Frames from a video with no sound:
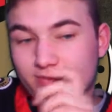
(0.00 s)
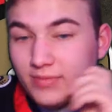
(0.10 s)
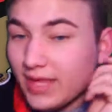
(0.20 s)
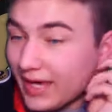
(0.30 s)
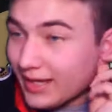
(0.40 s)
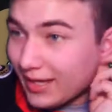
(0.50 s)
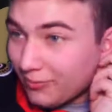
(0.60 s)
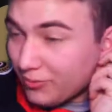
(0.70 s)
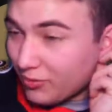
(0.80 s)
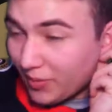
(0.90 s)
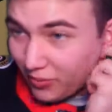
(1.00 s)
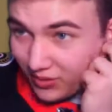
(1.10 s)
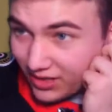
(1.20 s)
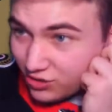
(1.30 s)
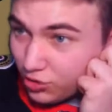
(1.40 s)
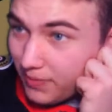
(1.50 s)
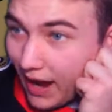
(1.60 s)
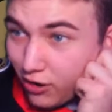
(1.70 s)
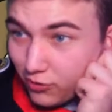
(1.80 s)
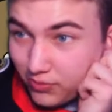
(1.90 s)
And remember, we had 2
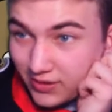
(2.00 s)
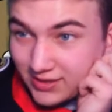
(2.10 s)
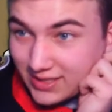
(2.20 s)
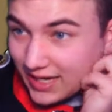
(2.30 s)
power plays.